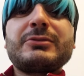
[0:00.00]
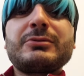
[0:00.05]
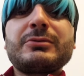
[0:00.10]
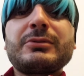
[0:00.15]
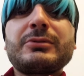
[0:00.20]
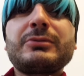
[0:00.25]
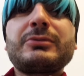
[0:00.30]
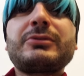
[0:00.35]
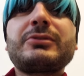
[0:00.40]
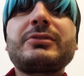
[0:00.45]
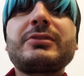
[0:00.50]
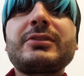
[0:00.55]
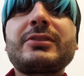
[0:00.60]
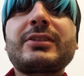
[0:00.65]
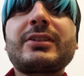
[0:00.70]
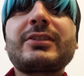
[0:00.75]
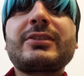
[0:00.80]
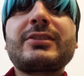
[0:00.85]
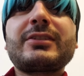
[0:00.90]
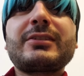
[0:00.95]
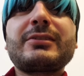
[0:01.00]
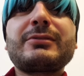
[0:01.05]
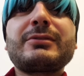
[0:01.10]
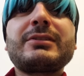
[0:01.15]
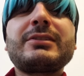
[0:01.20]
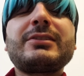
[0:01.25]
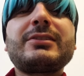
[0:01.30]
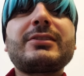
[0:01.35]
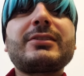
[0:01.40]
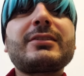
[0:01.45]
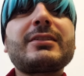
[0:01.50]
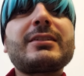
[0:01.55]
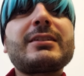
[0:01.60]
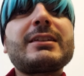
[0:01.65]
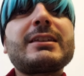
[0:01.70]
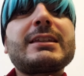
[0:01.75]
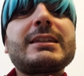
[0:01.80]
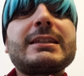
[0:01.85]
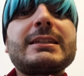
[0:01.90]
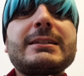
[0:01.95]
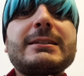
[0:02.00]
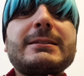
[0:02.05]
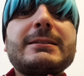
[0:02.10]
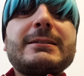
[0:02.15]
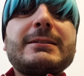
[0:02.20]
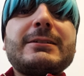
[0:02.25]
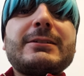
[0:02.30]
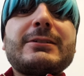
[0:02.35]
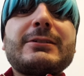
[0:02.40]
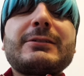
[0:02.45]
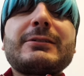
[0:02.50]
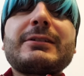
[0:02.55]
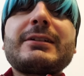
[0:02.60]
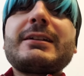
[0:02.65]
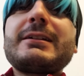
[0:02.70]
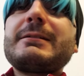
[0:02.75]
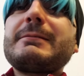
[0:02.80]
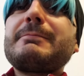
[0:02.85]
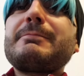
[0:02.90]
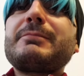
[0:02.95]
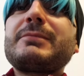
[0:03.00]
gross, disgusting ways. Okay,